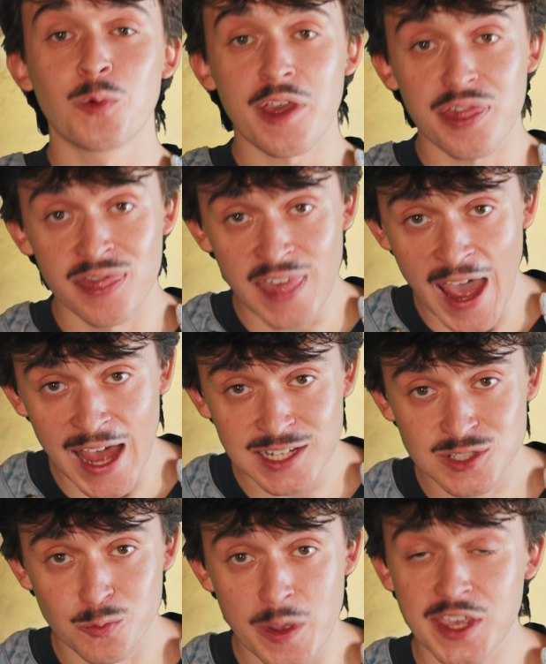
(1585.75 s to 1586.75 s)
with
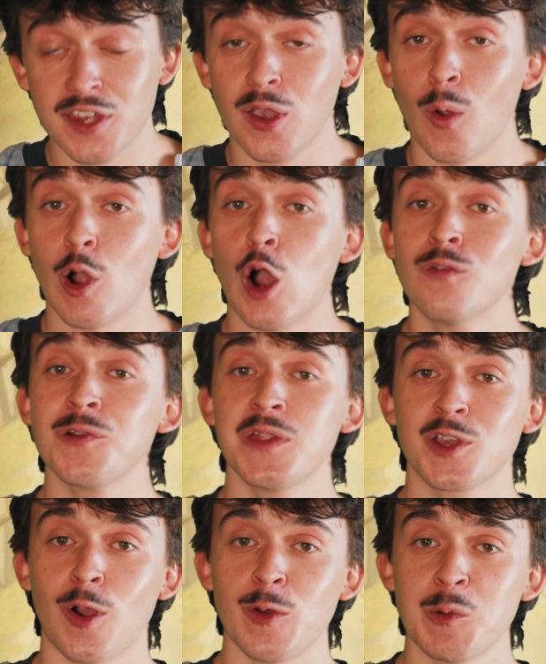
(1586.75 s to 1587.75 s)
that, we can go over
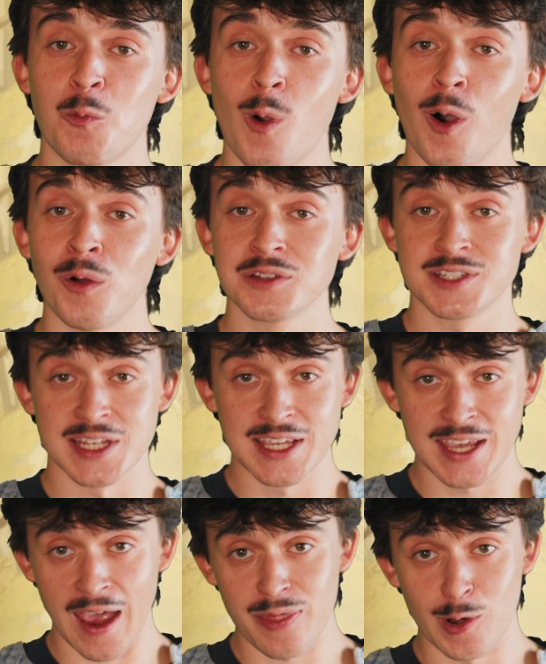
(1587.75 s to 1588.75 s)
the garden wall
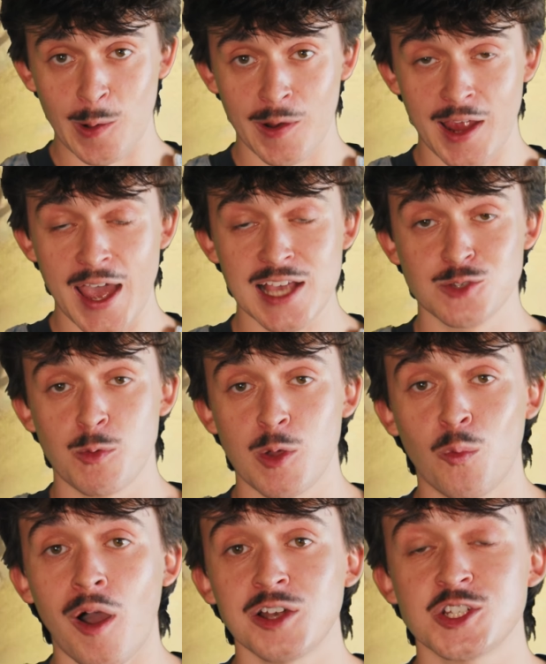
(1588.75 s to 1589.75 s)
together as we
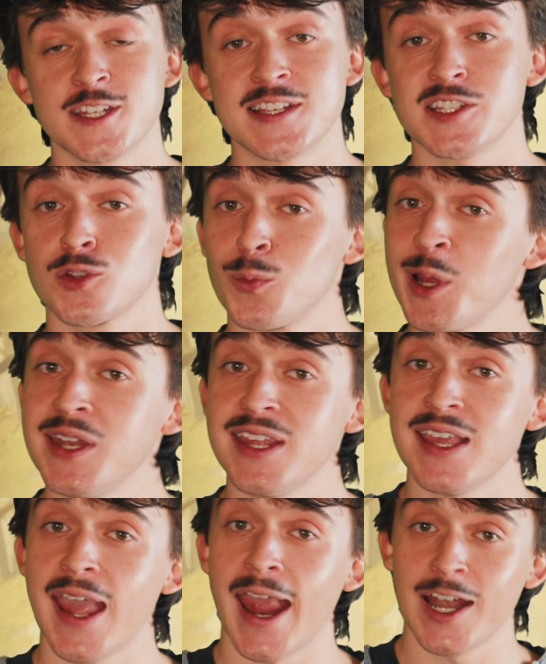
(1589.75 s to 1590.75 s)
watch this
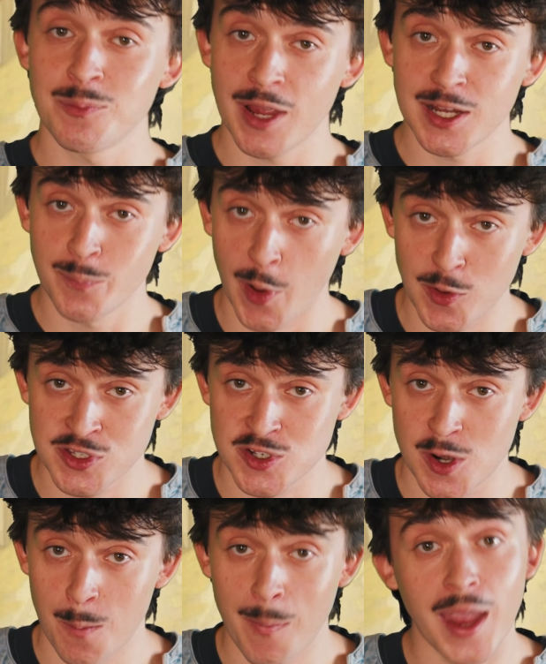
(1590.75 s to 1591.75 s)
3D animated
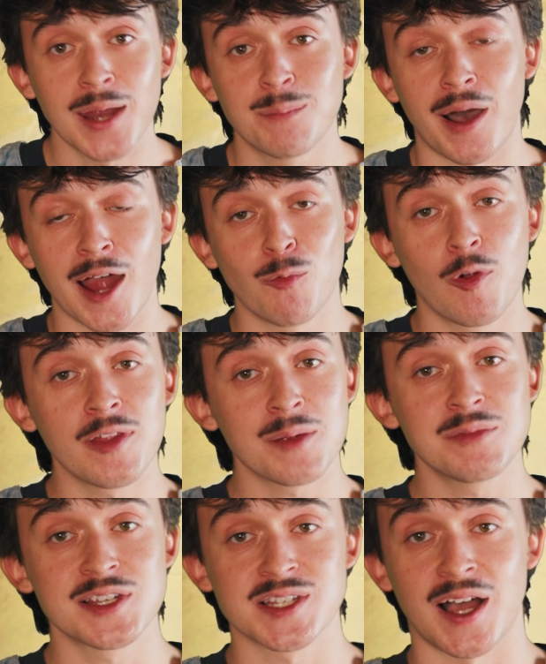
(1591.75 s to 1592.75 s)
poster made by
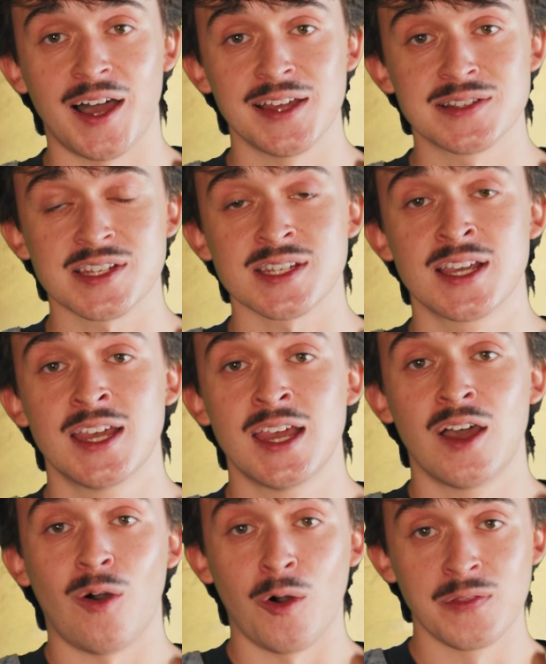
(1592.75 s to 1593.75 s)
William Designs
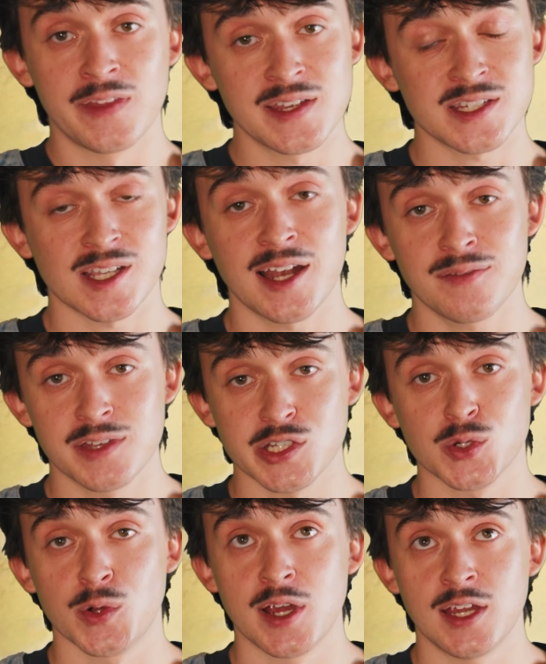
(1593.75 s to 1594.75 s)
on this side of the
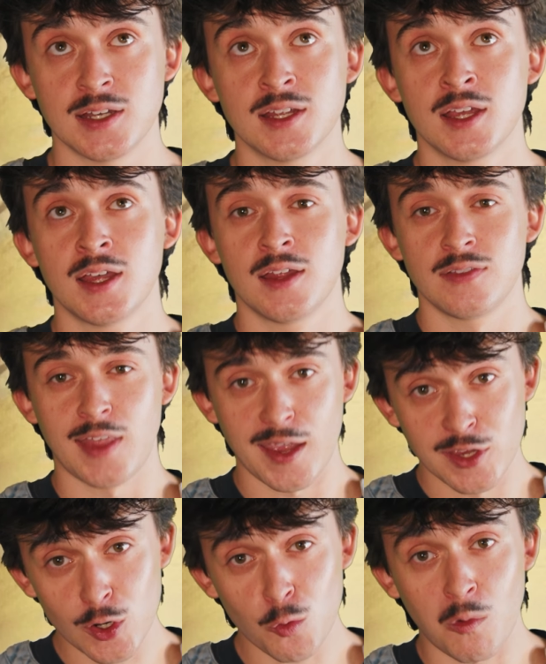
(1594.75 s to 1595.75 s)
screen
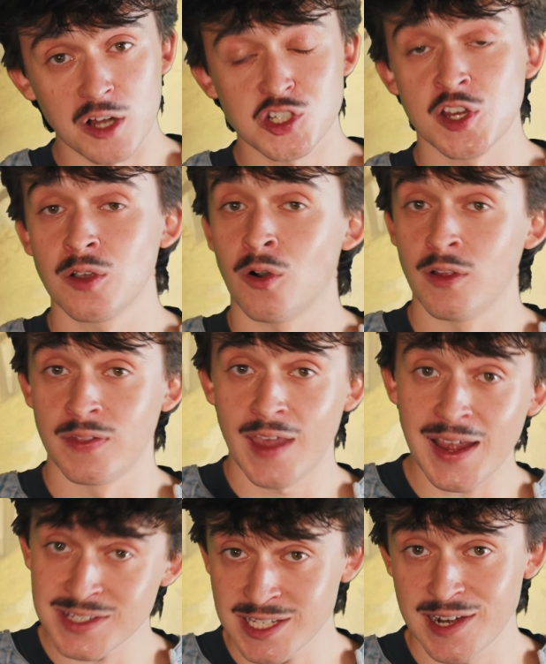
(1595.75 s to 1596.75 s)
that you're watching on
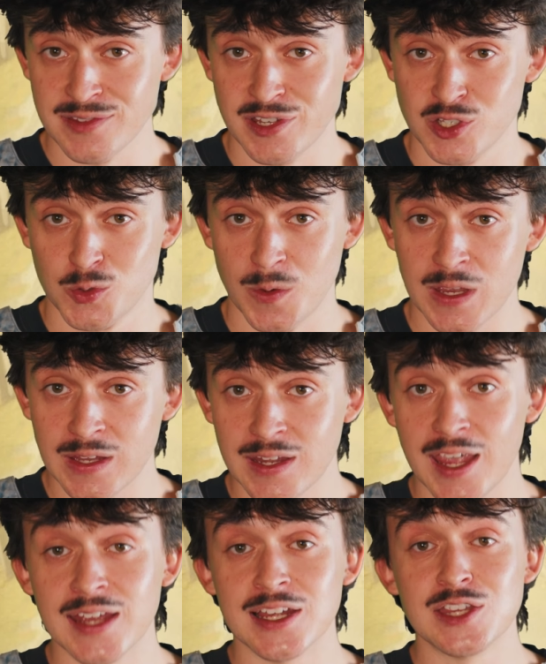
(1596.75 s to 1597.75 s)
that side of the screen
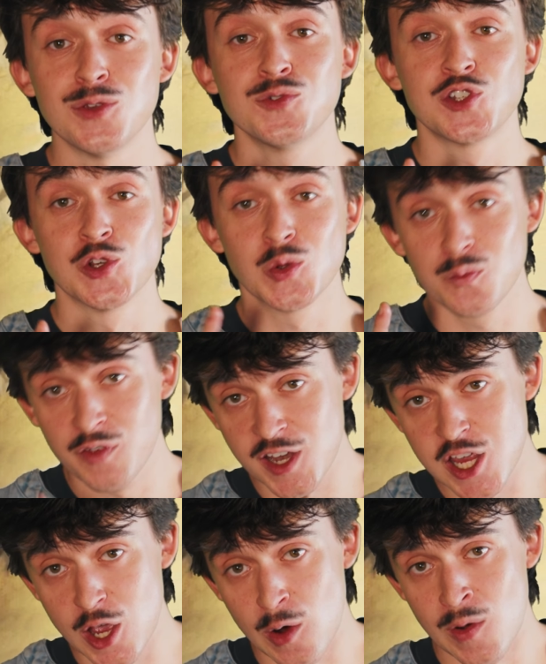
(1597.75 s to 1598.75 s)
in a YouTube
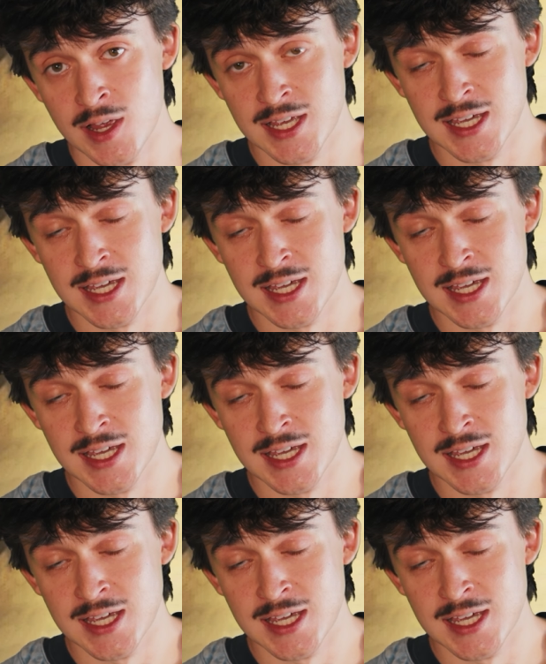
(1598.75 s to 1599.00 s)
video.